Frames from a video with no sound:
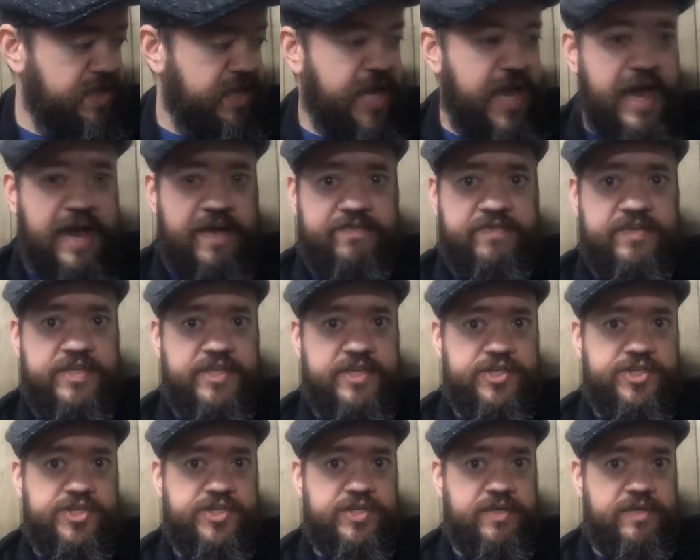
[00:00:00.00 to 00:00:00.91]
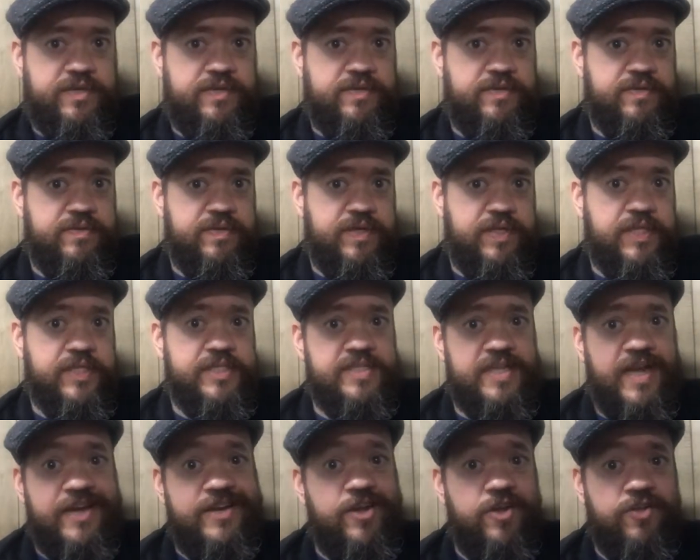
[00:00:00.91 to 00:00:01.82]
Cavendish. At least
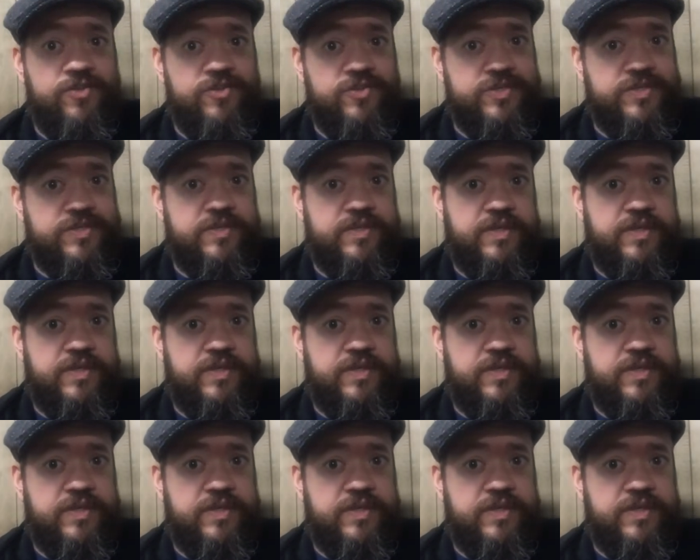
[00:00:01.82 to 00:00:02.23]
I know there's